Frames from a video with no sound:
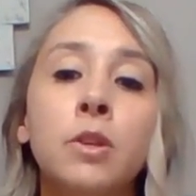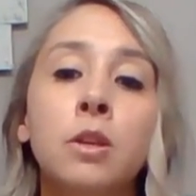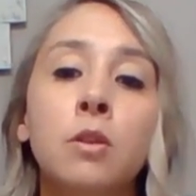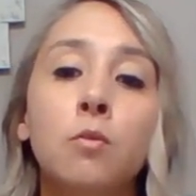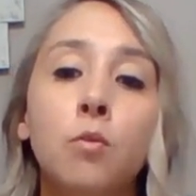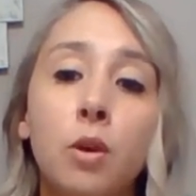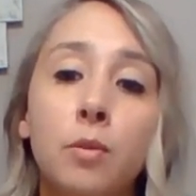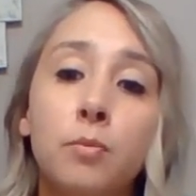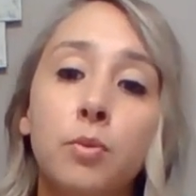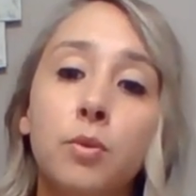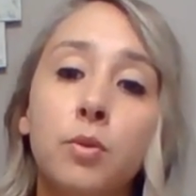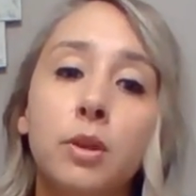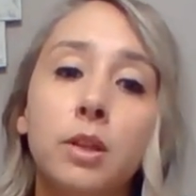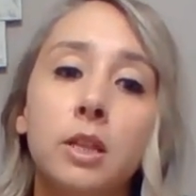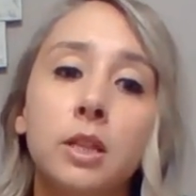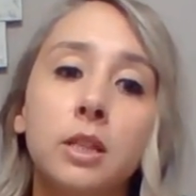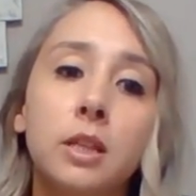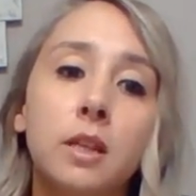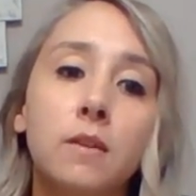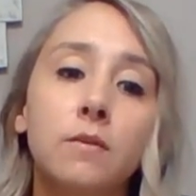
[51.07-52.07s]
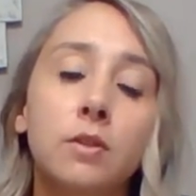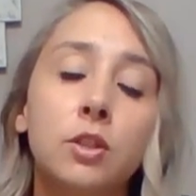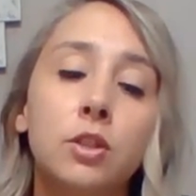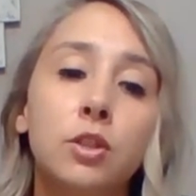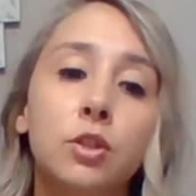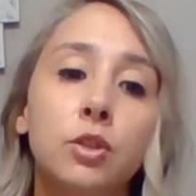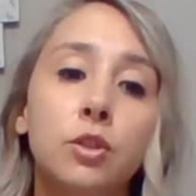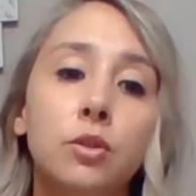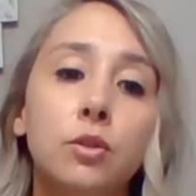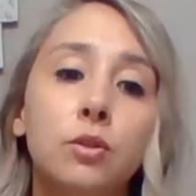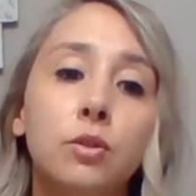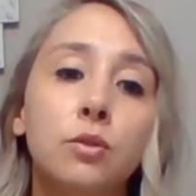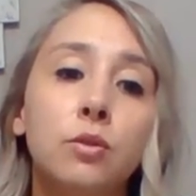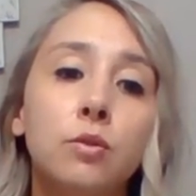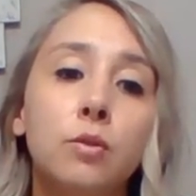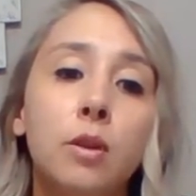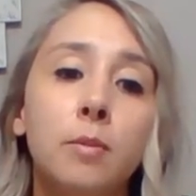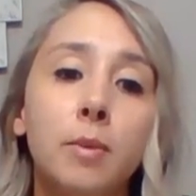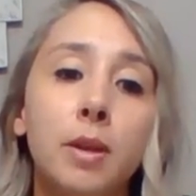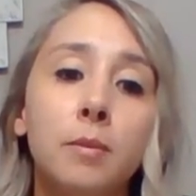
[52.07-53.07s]
1 point is given to
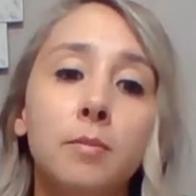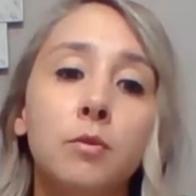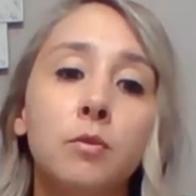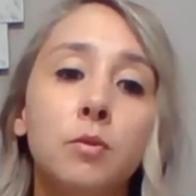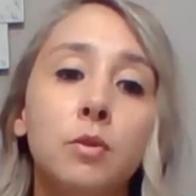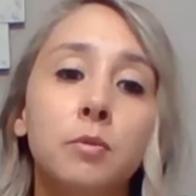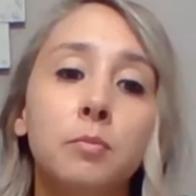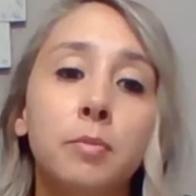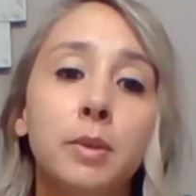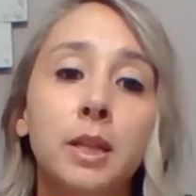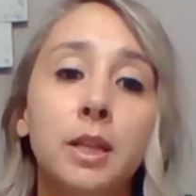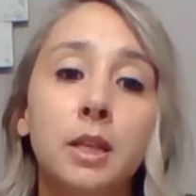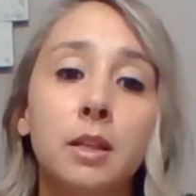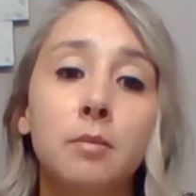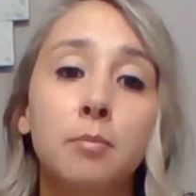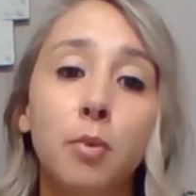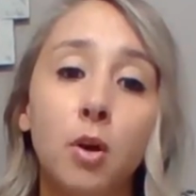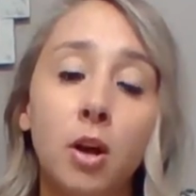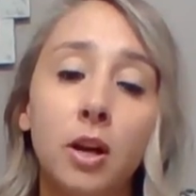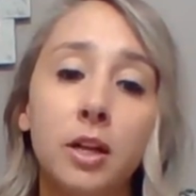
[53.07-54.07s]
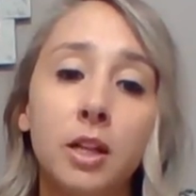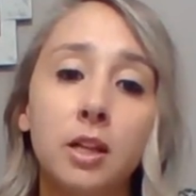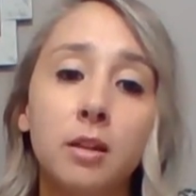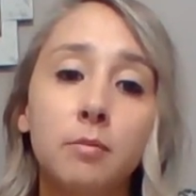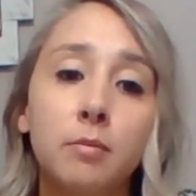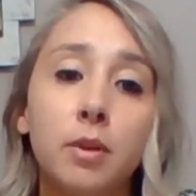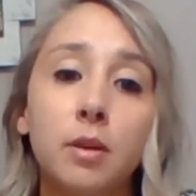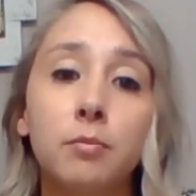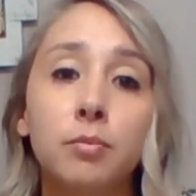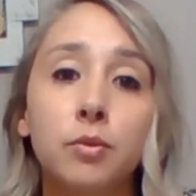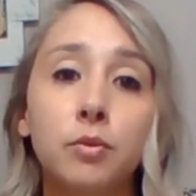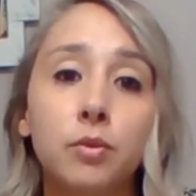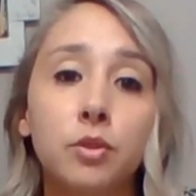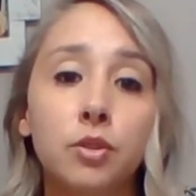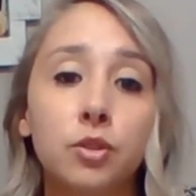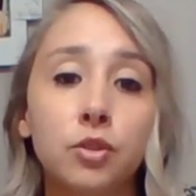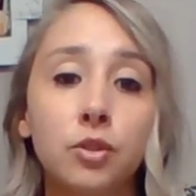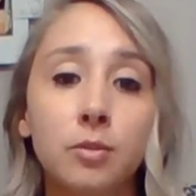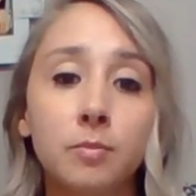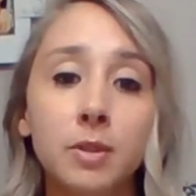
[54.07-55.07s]
a baby with pink body but blue
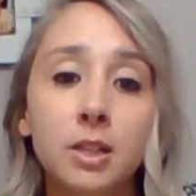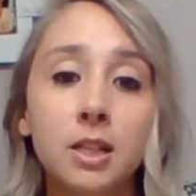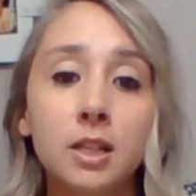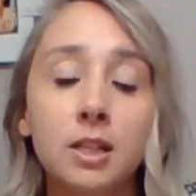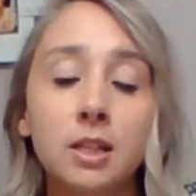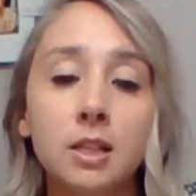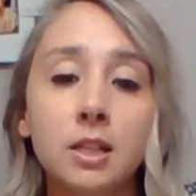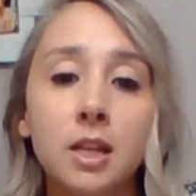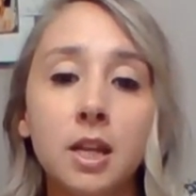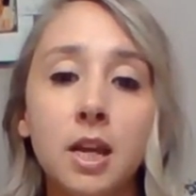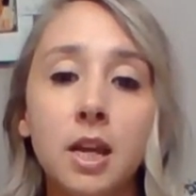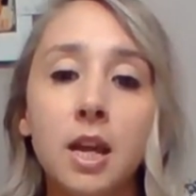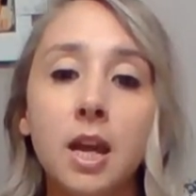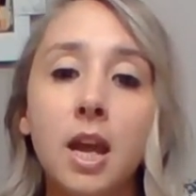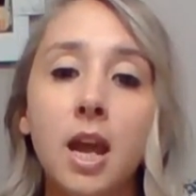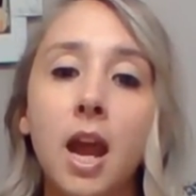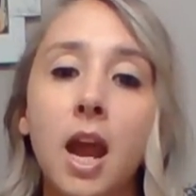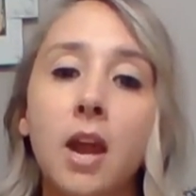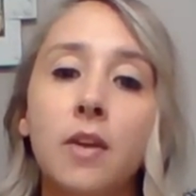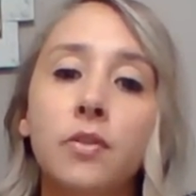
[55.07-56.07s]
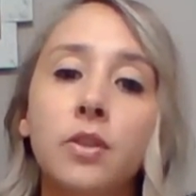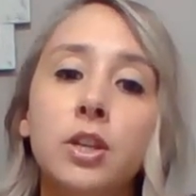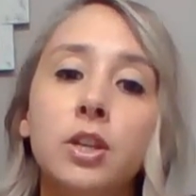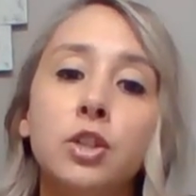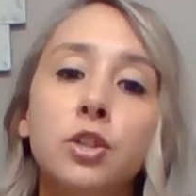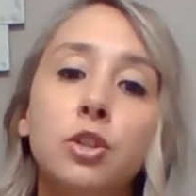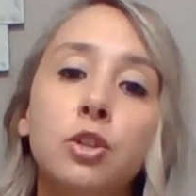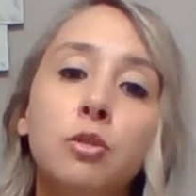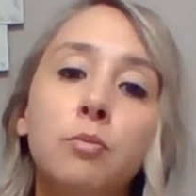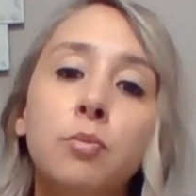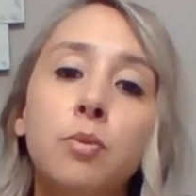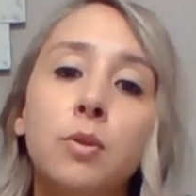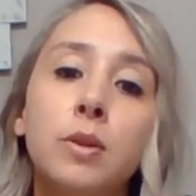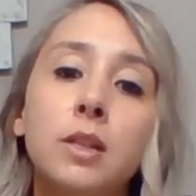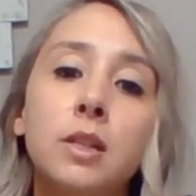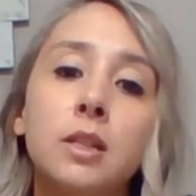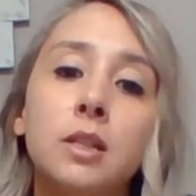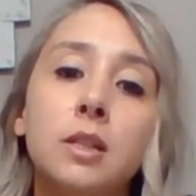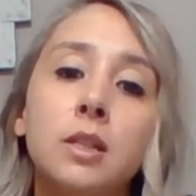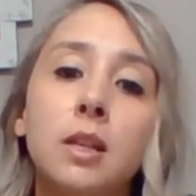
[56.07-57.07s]
extremities. And then 2
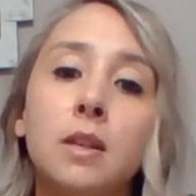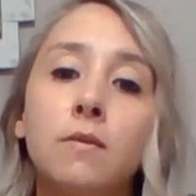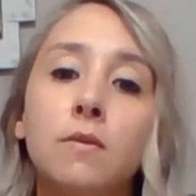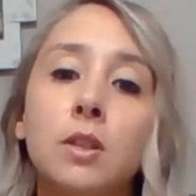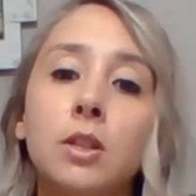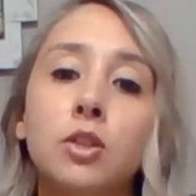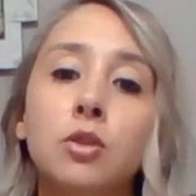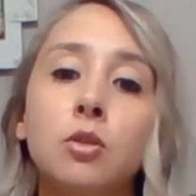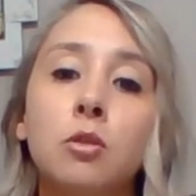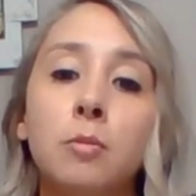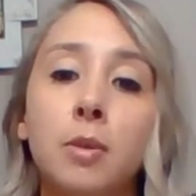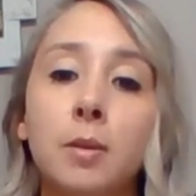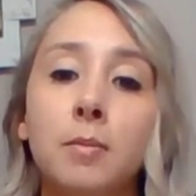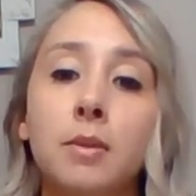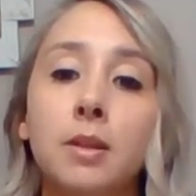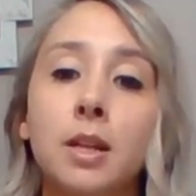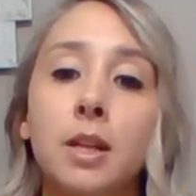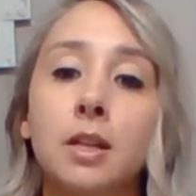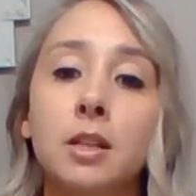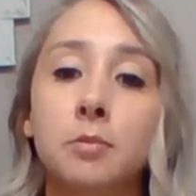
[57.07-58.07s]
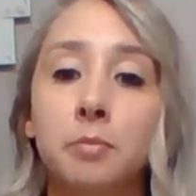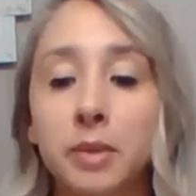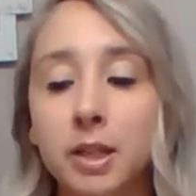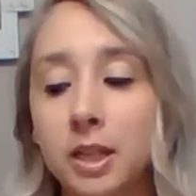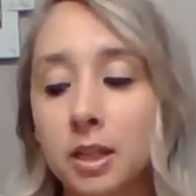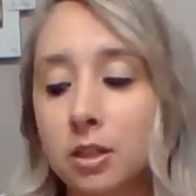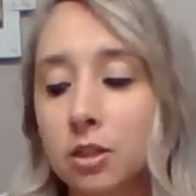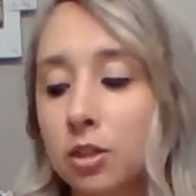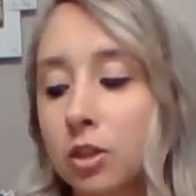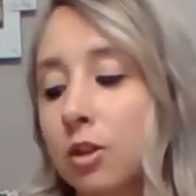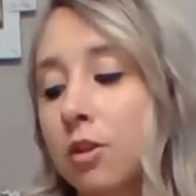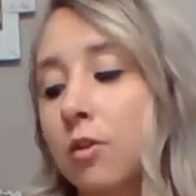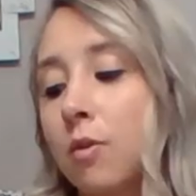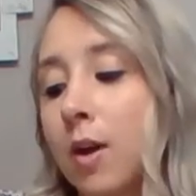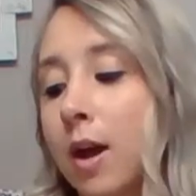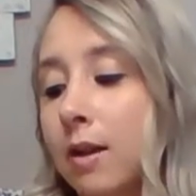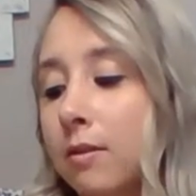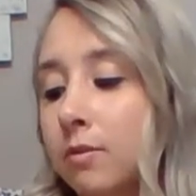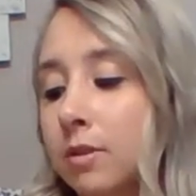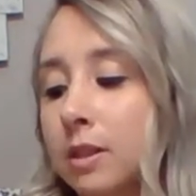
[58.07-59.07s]
points is given to a baby that is pink. So
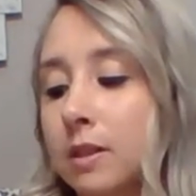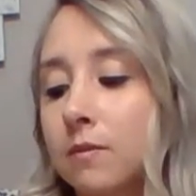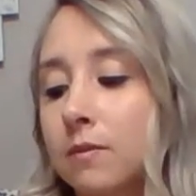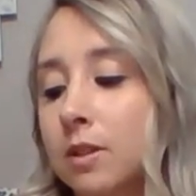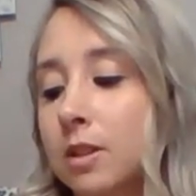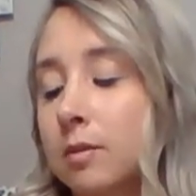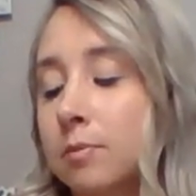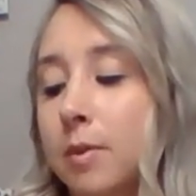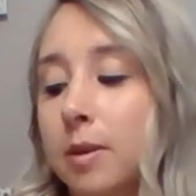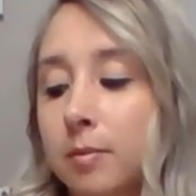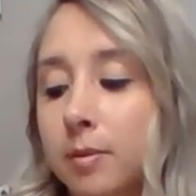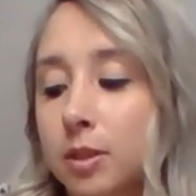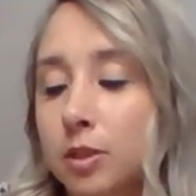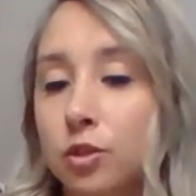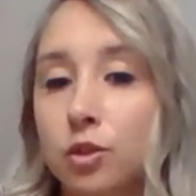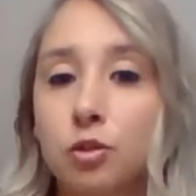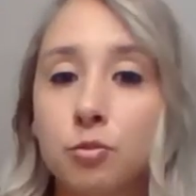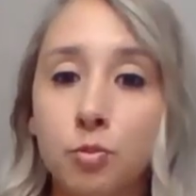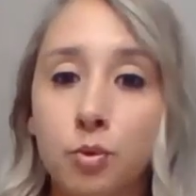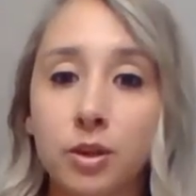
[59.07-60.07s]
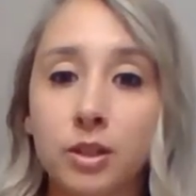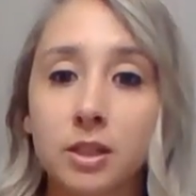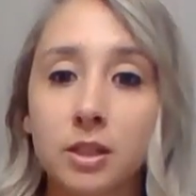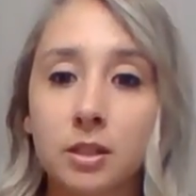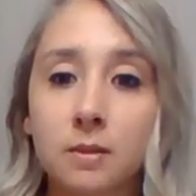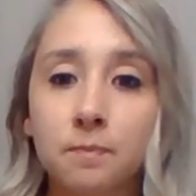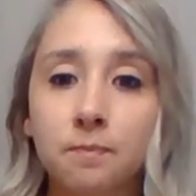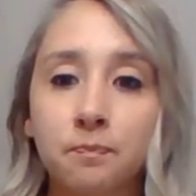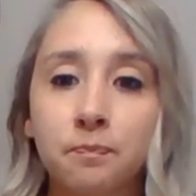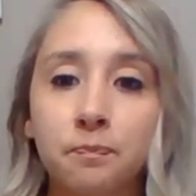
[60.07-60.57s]
I would give this baby 2 points.